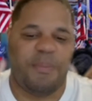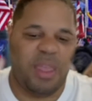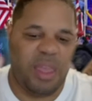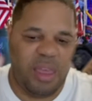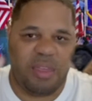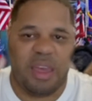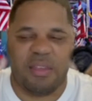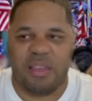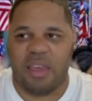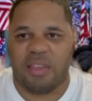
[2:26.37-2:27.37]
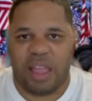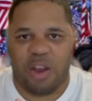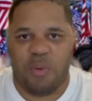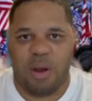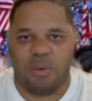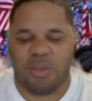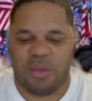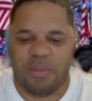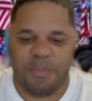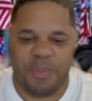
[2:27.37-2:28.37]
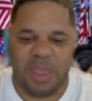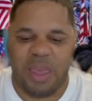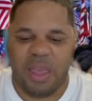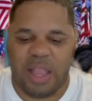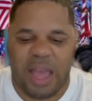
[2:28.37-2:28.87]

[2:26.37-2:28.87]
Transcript: He says this, and I quote, Now